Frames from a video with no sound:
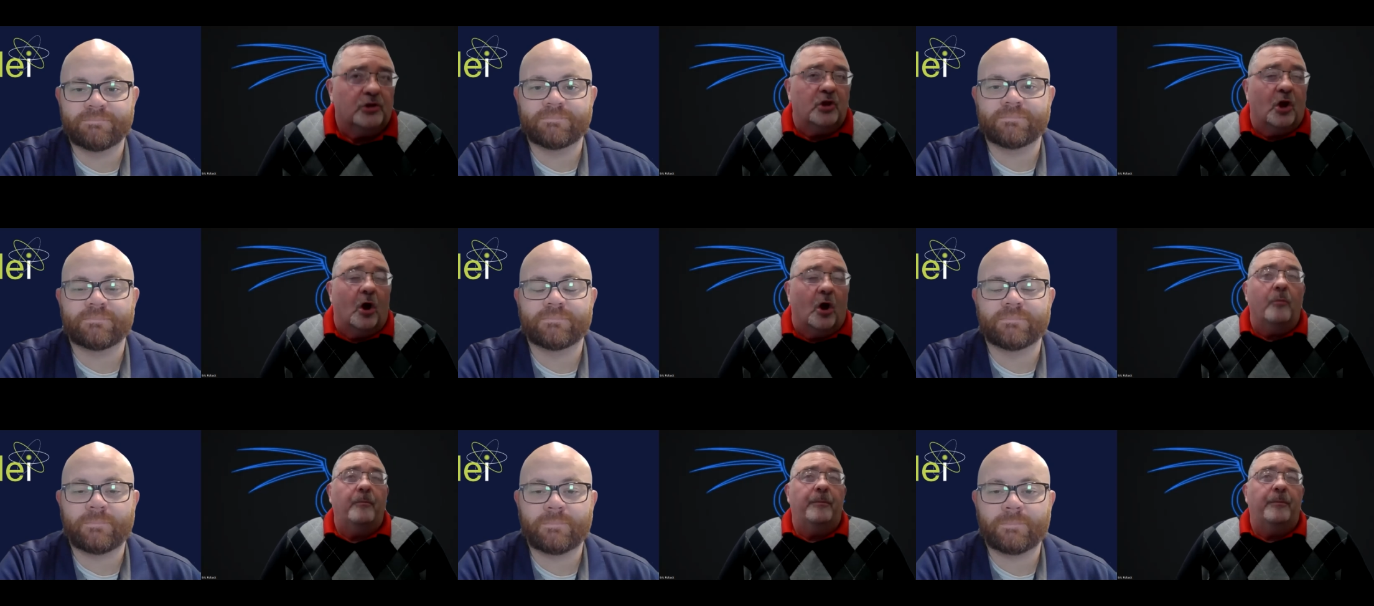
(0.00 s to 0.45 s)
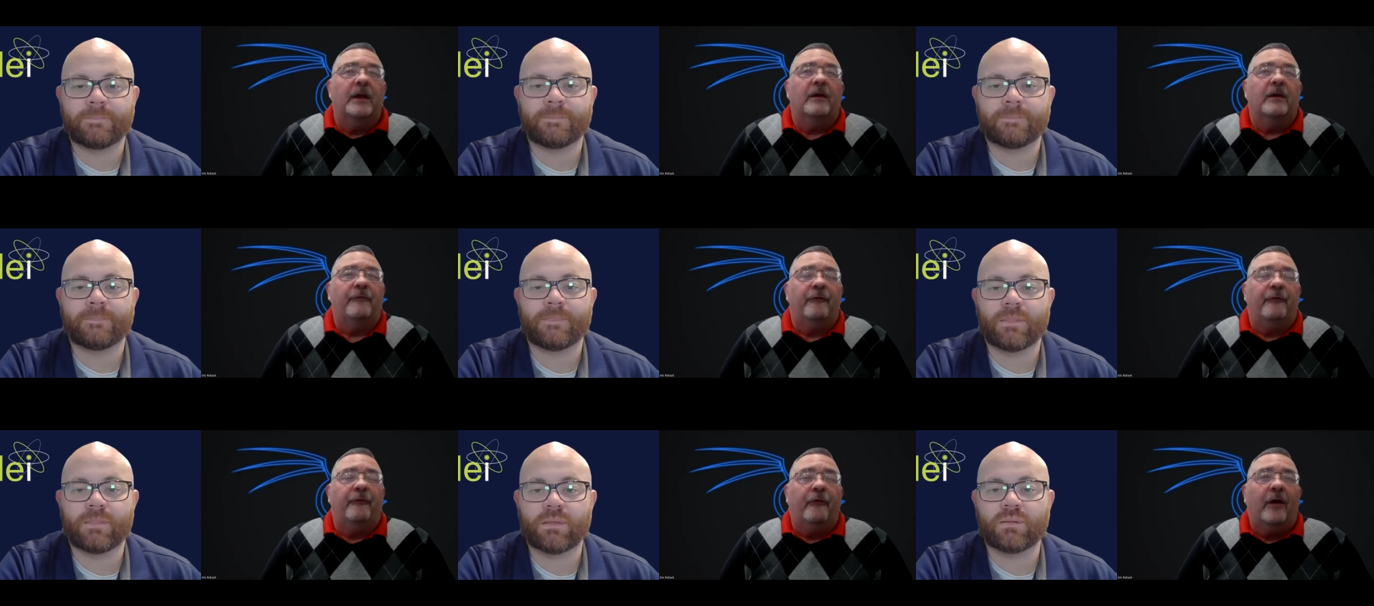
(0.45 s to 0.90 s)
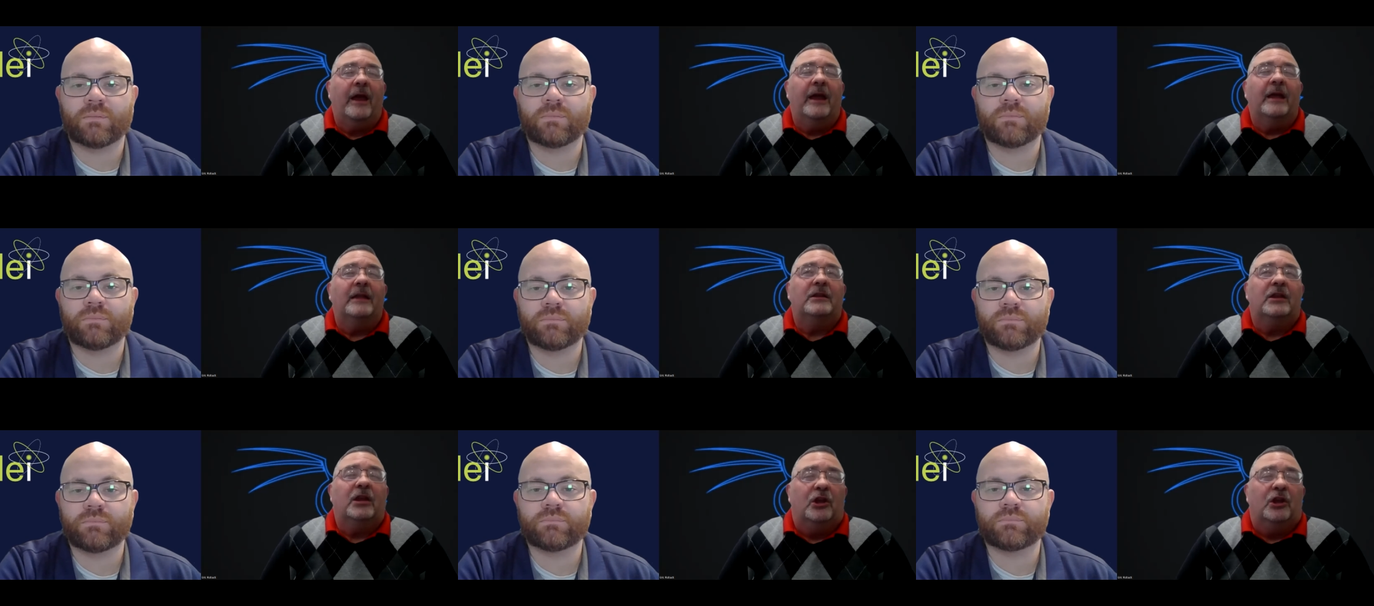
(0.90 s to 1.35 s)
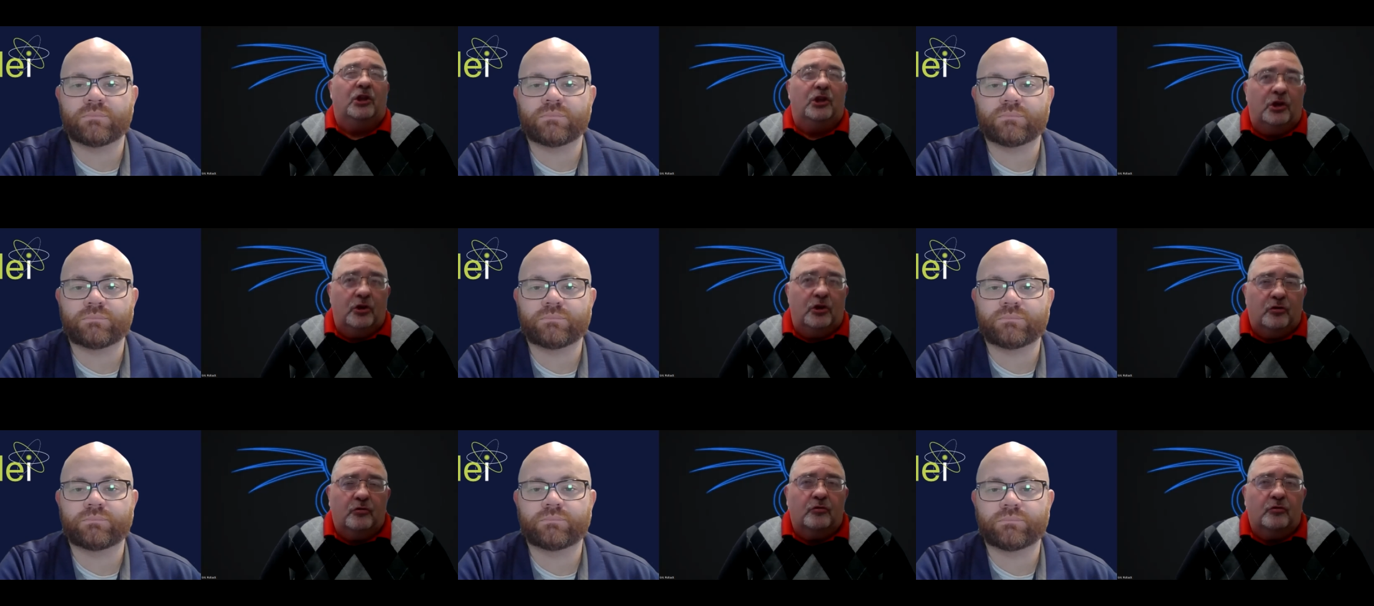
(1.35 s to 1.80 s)
Speaker 1: Don't be afraid to
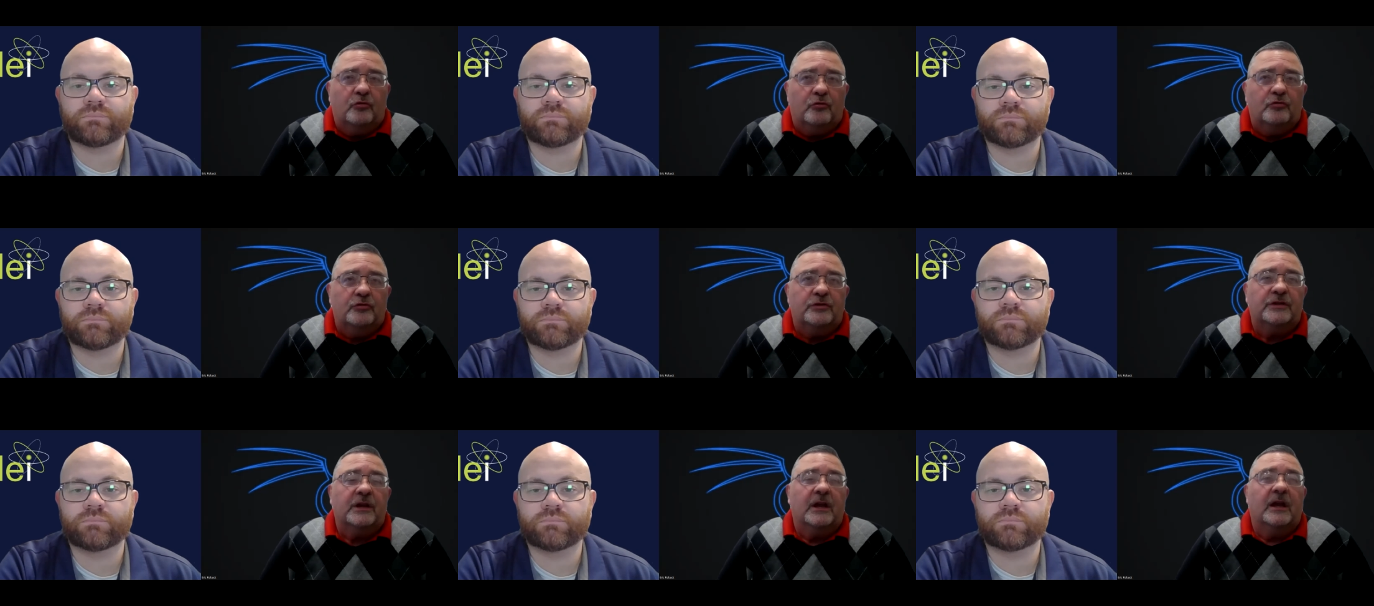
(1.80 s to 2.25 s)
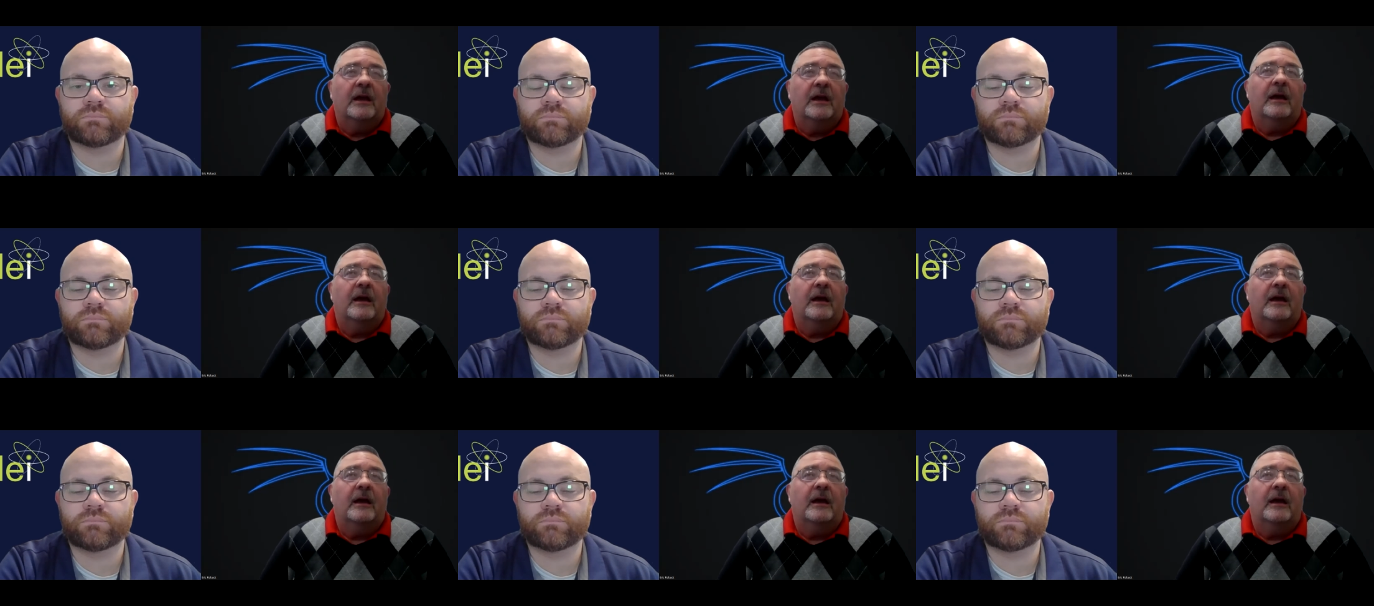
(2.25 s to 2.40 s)
use